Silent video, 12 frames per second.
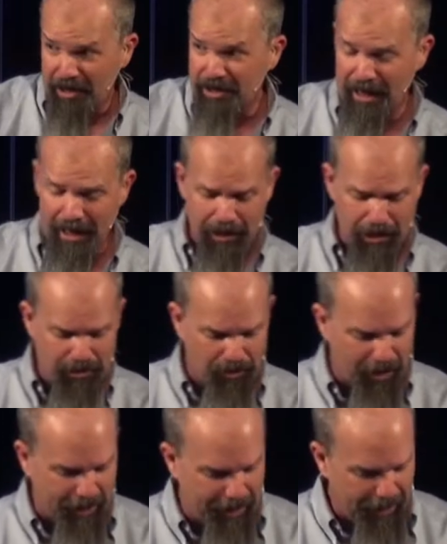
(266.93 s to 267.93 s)
say anything to
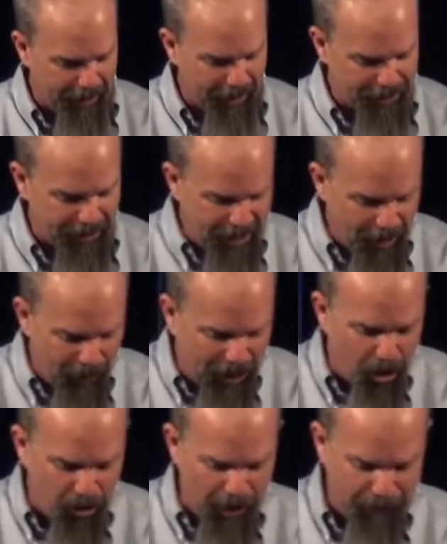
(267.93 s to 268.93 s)
our kids, and yet we
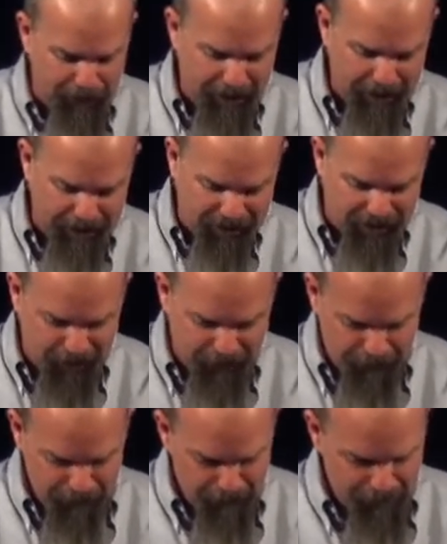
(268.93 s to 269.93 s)
call that
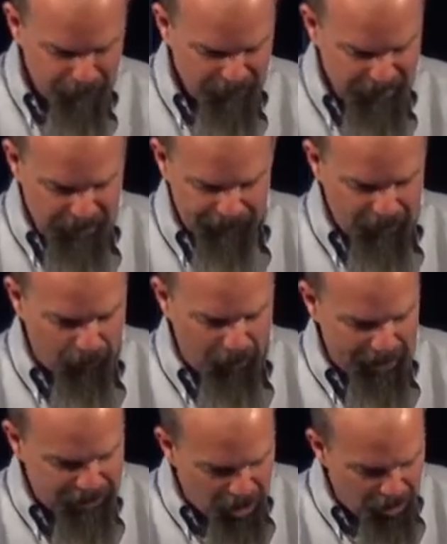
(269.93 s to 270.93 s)
peace, even though we're
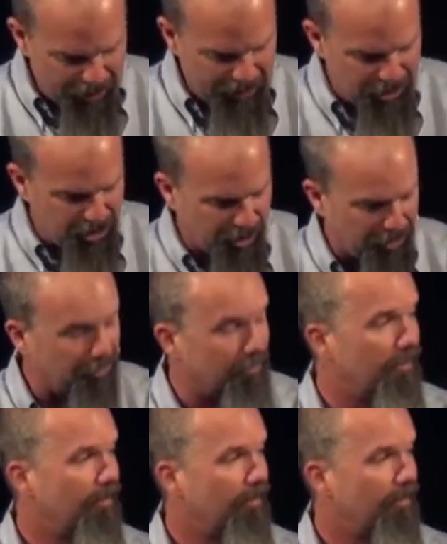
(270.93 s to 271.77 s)
not talking to each other.